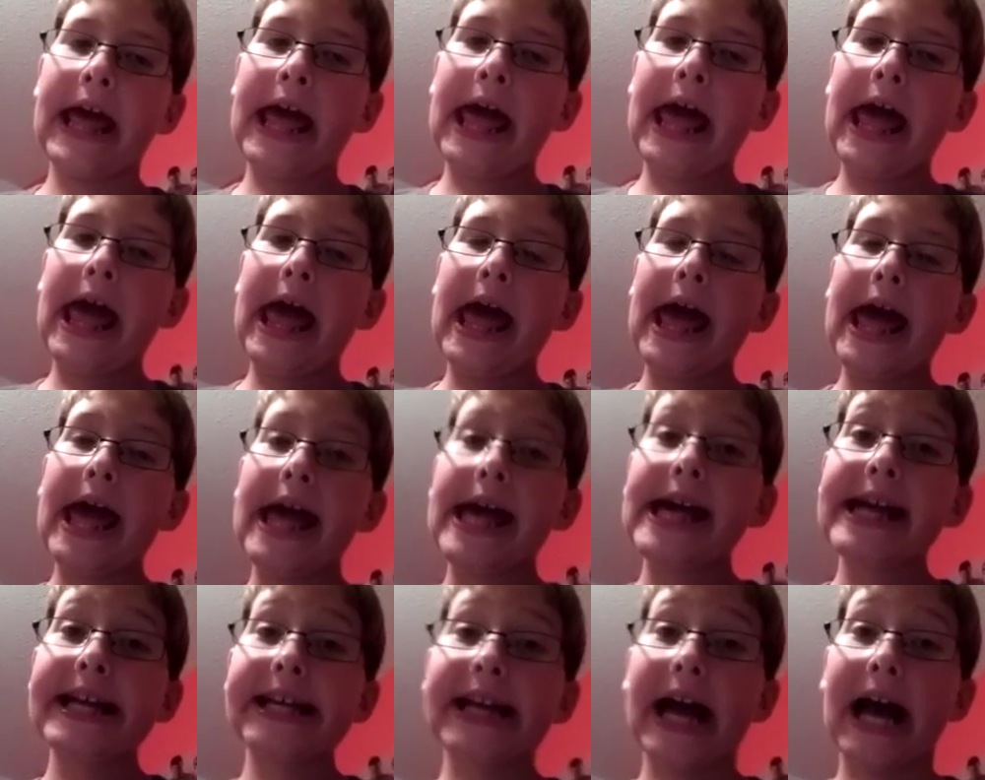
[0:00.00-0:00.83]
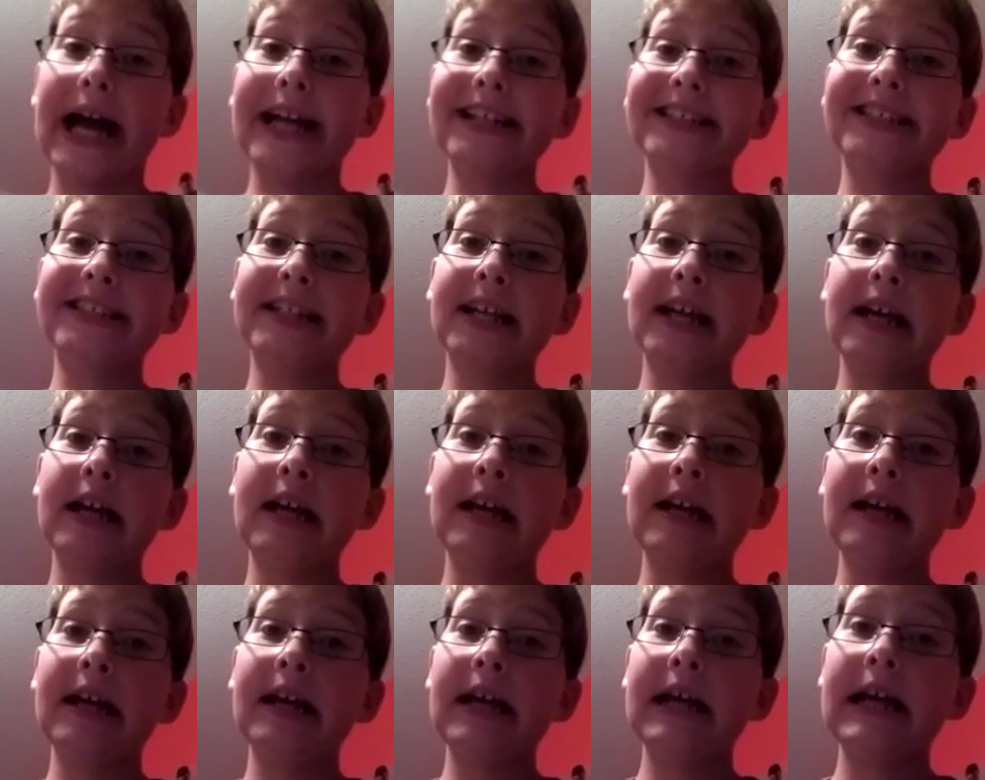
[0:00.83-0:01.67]
Guys,
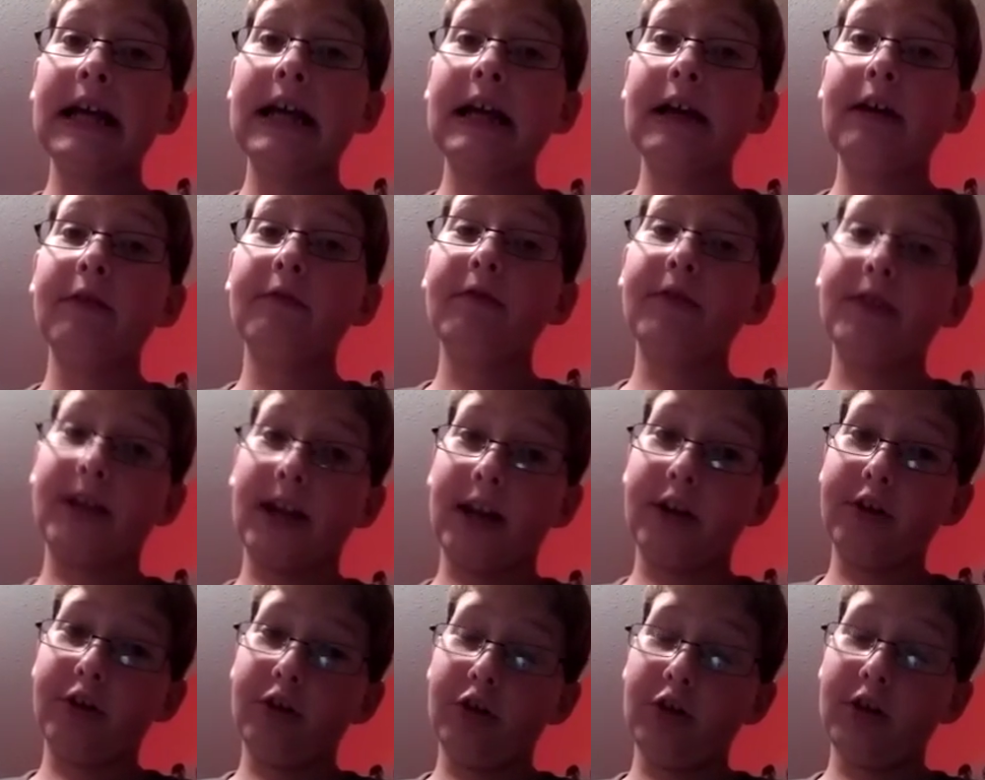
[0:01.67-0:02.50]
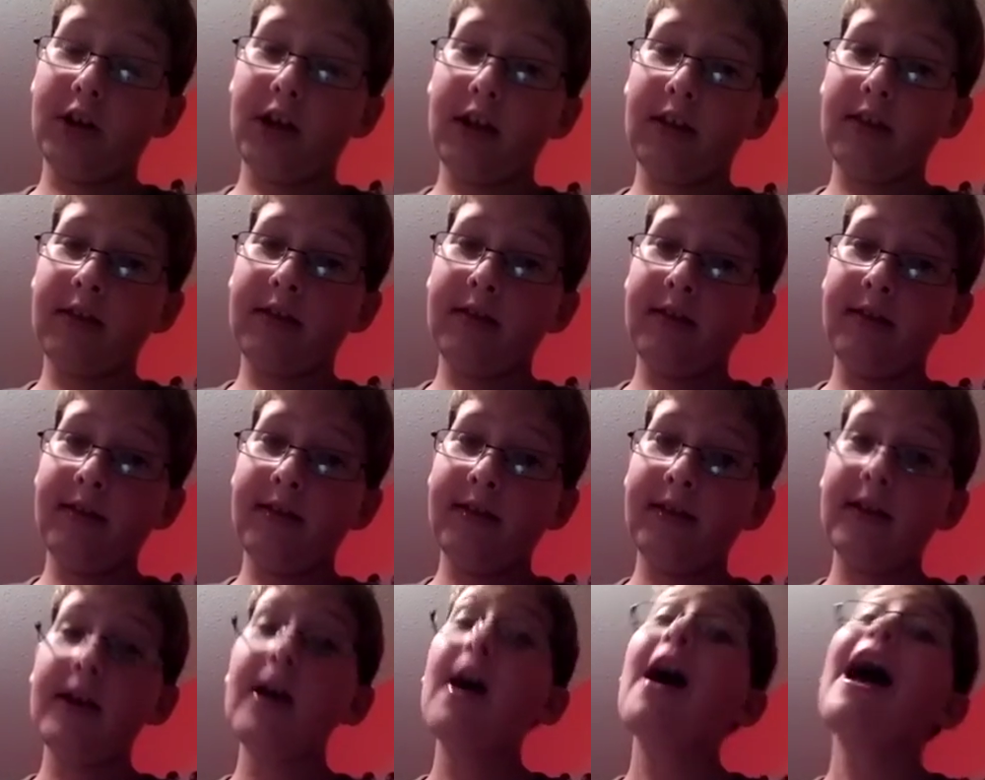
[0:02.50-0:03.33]
if your dad do this,
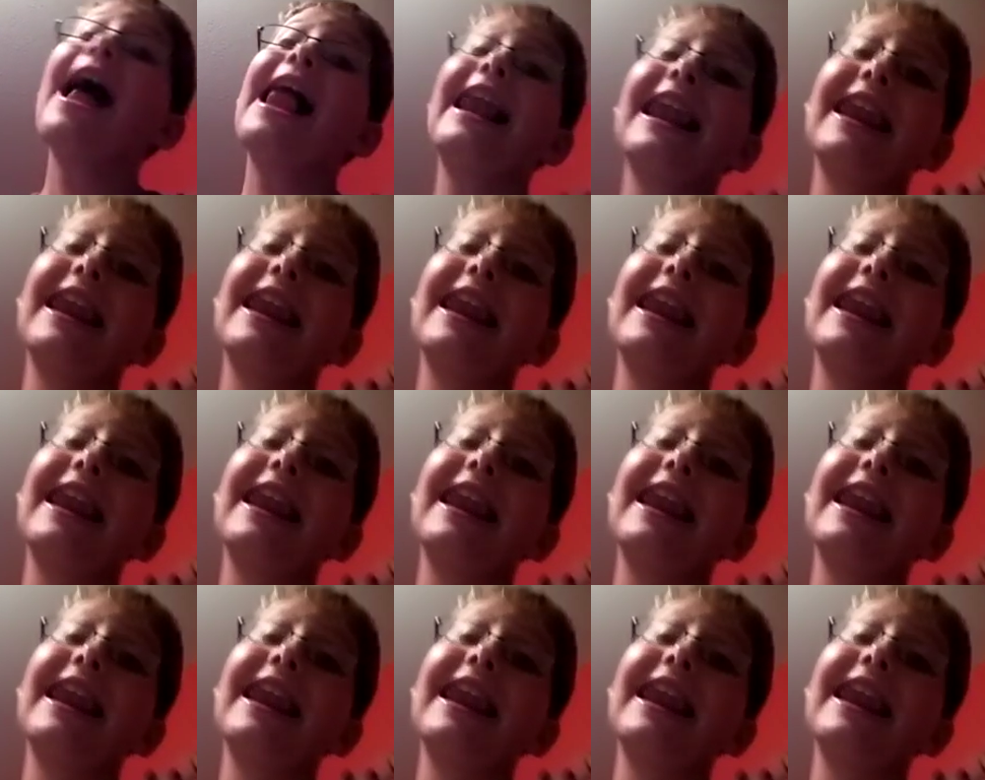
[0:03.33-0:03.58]
let me know in the